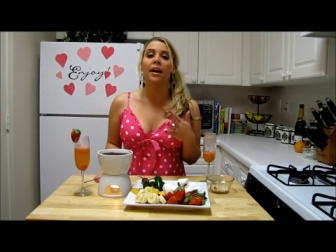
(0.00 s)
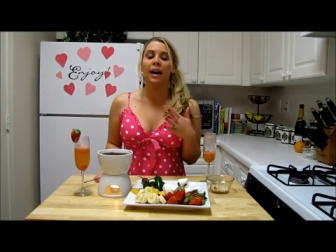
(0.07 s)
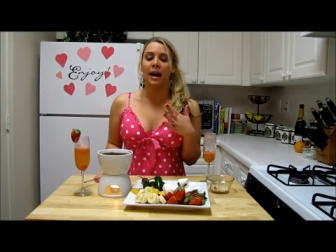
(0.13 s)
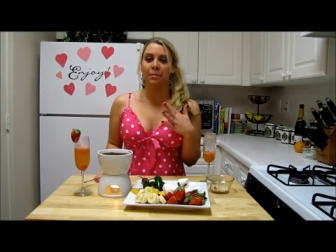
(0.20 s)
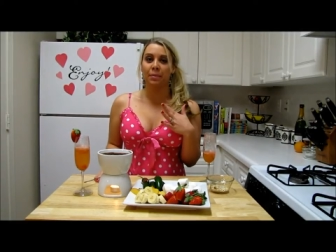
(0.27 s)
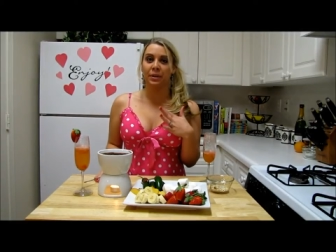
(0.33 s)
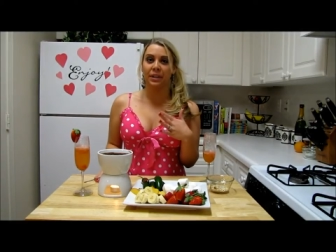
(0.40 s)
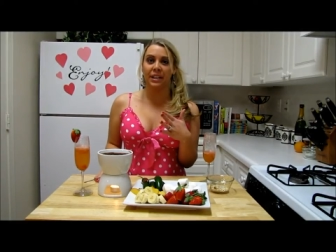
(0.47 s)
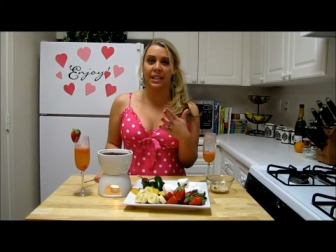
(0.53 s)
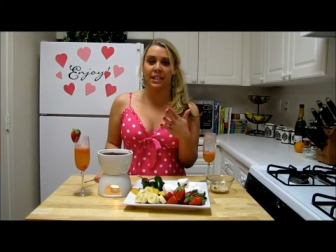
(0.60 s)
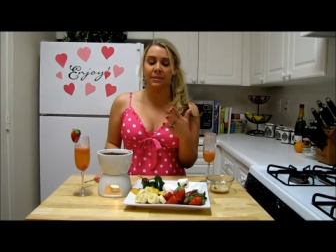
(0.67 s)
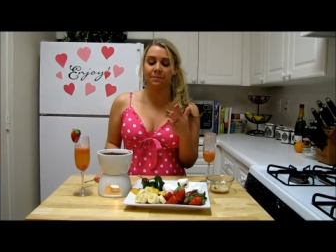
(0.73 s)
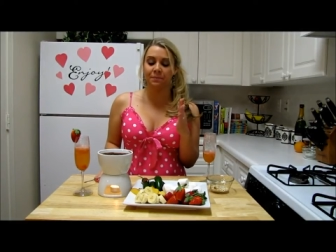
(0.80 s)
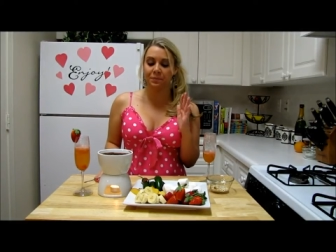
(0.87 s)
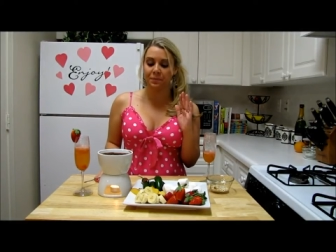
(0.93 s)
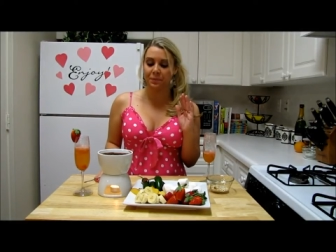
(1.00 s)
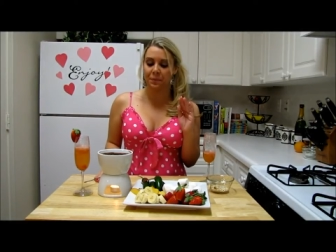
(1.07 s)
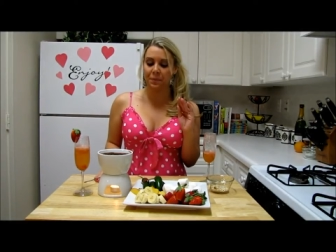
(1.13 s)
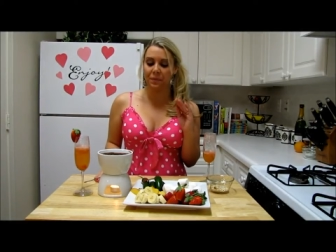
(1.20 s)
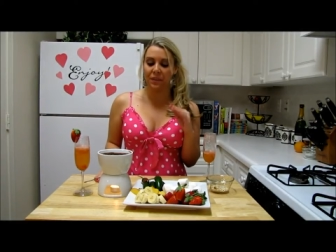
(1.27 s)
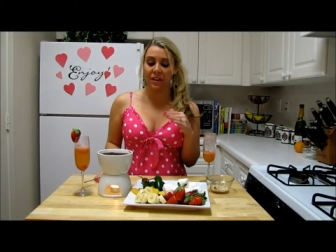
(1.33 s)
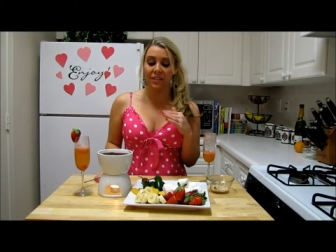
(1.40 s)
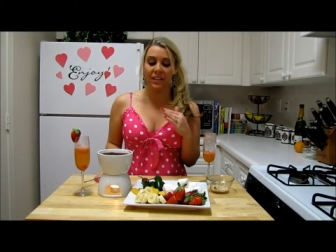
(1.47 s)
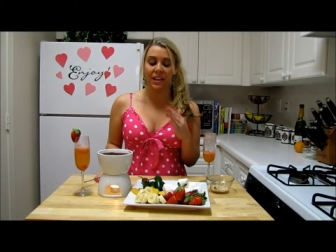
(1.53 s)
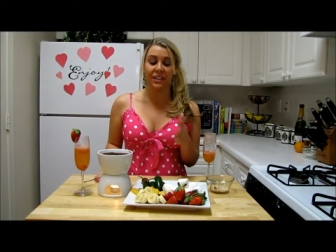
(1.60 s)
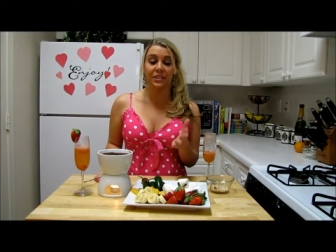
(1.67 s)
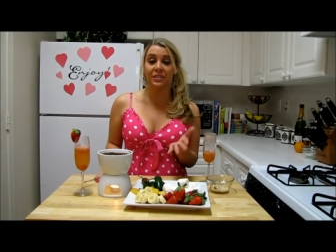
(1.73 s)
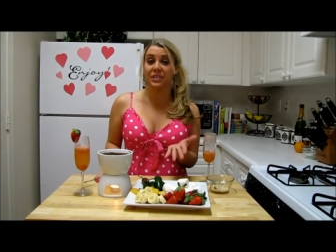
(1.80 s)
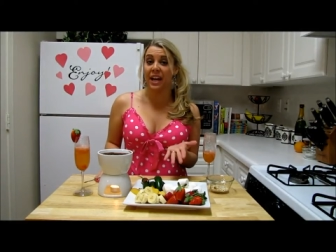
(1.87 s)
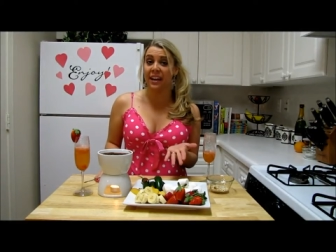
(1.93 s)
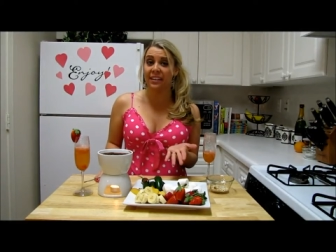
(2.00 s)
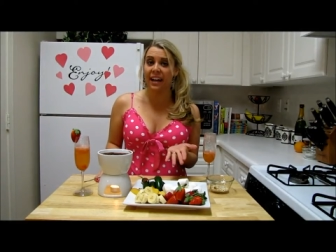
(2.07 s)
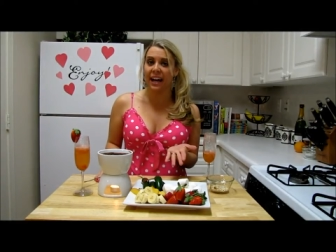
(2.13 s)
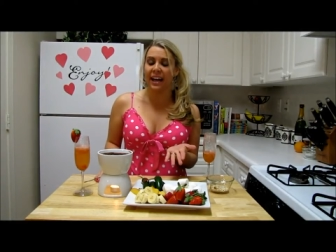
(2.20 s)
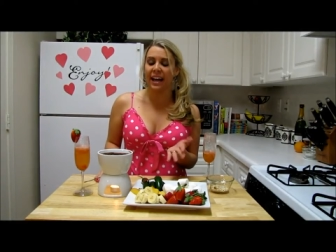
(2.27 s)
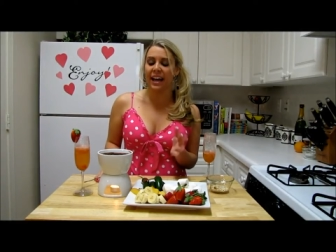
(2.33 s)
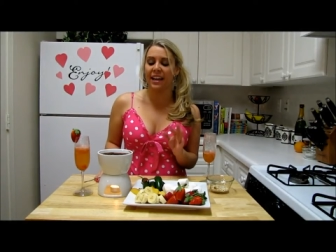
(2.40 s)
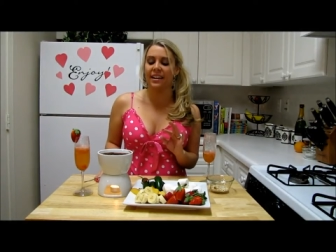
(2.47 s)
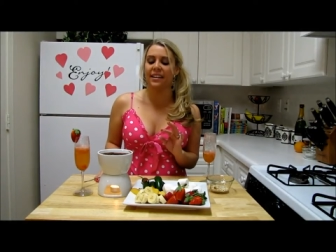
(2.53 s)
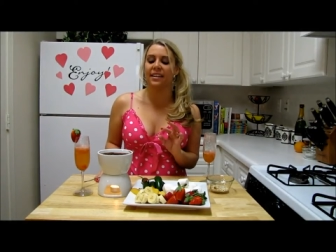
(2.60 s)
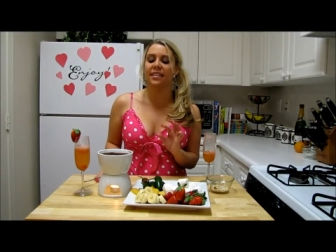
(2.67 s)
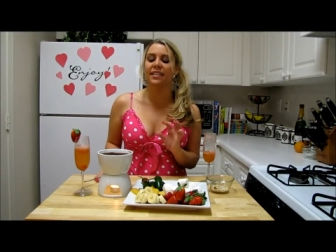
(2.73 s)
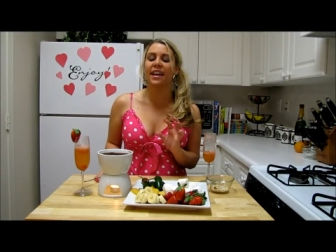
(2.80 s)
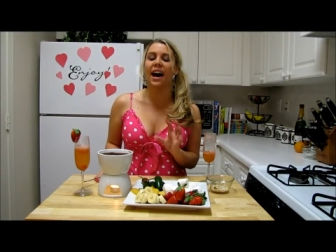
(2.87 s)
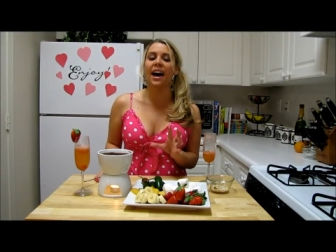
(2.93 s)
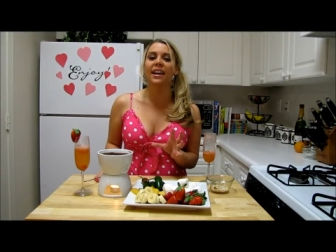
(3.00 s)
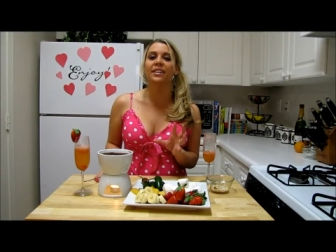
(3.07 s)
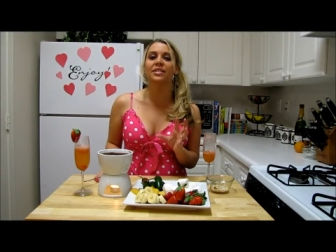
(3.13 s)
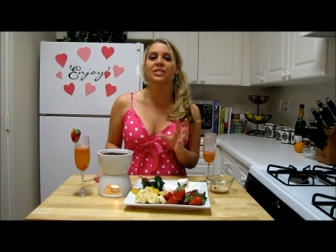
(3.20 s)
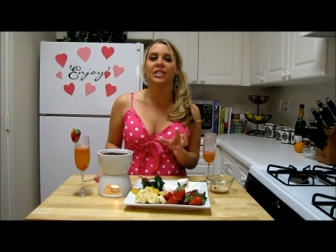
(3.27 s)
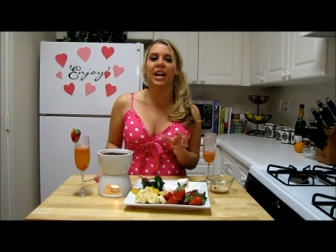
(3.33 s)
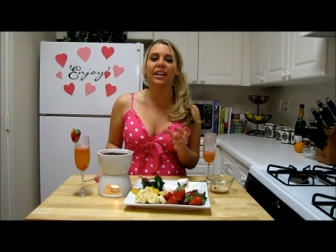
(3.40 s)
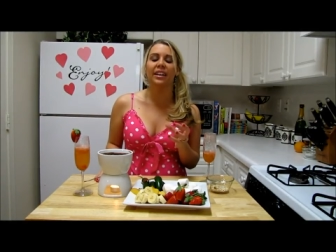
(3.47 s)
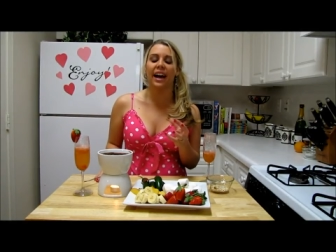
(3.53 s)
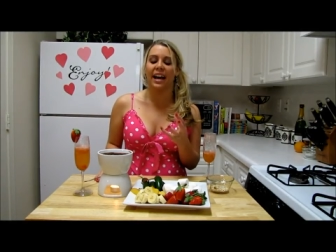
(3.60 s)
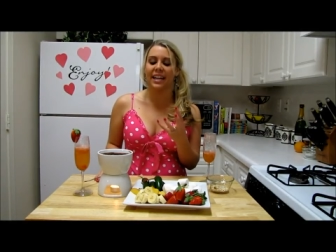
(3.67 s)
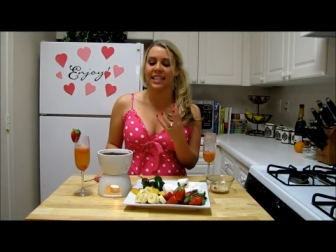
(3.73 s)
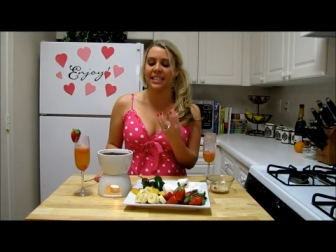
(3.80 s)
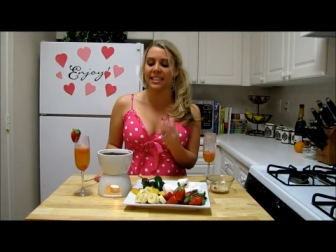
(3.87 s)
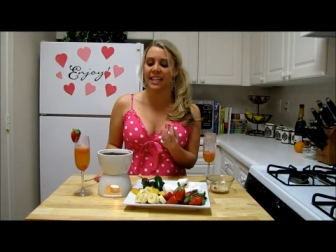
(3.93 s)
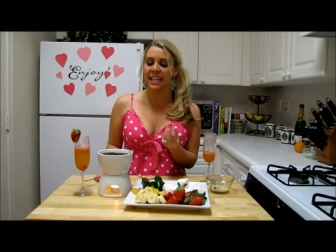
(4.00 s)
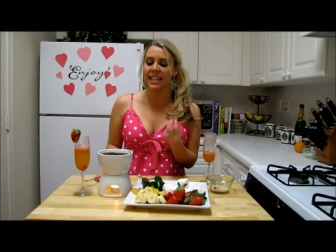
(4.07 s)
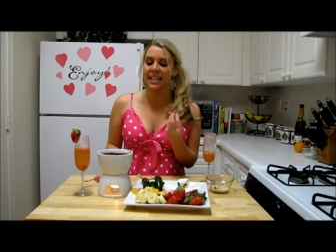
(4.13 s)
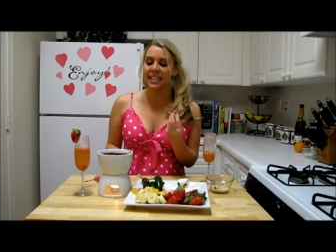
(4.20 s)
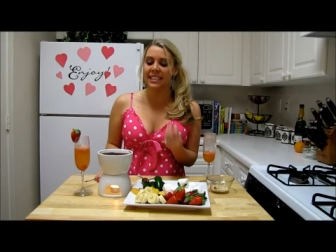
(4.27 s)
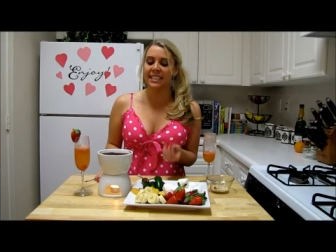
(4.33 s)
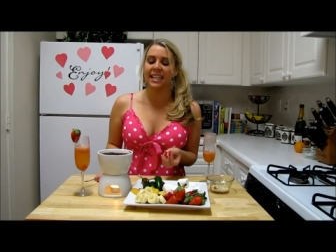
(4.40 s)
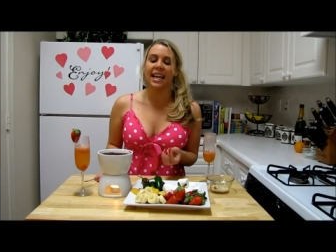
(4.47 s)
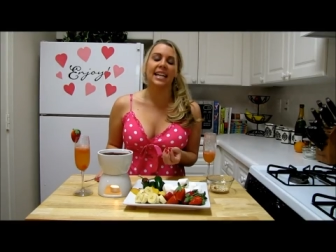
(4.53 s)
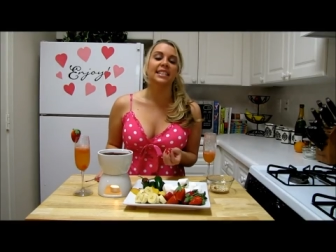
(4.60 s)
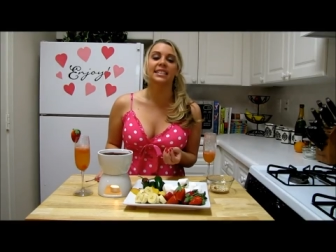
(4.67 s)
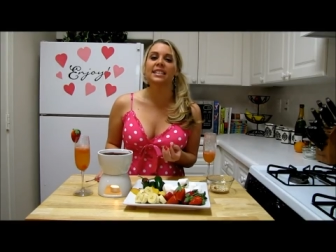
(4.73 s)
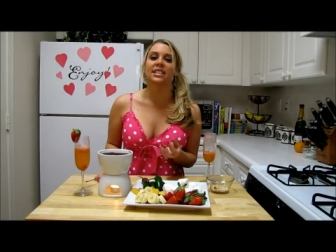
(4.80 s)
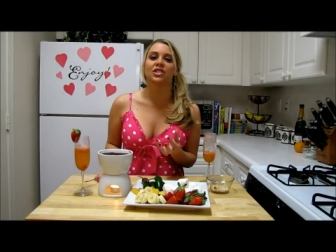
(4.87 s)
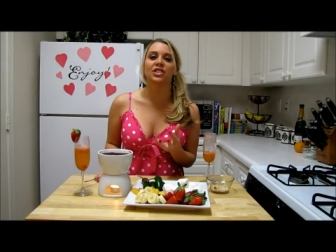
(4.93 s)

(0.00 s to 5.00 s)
I put in the Nutella and that Nutella, I can taste it.